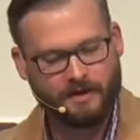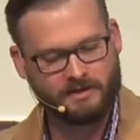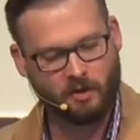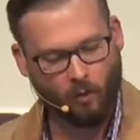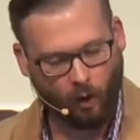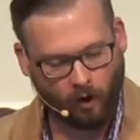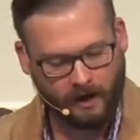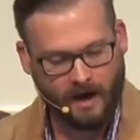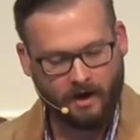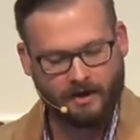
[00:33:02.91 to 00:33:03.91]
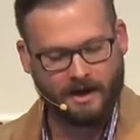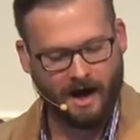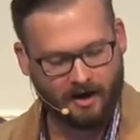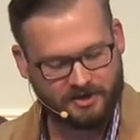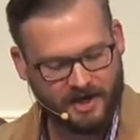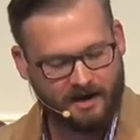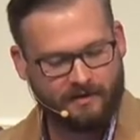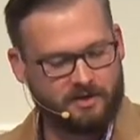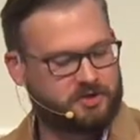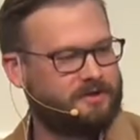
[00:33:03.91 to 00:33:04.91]
to work out our
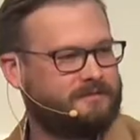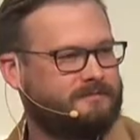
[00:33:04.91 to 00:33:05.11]
salvation.